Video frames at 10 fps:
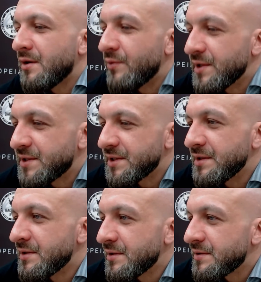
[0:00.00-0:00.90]
we'll
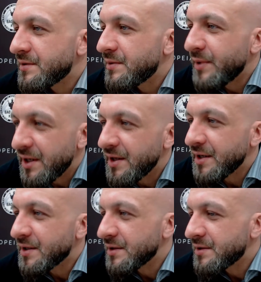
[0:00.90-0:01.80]
see. But I
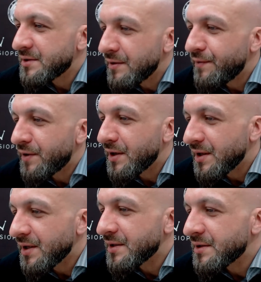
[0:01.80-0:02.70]
like it. So far, I
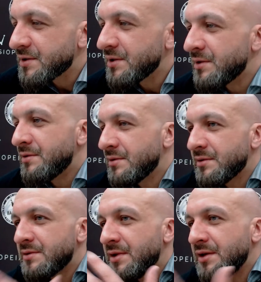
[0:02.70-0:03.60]
like it. So
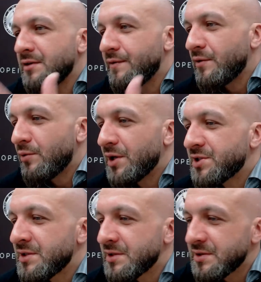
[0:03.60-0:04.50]
thank you for
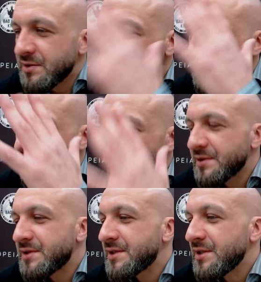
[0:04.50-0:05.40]
watching.
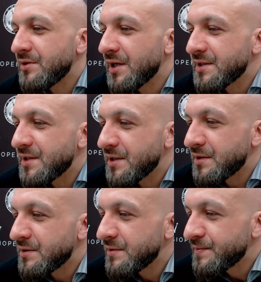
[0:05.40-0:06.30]
See you guys later.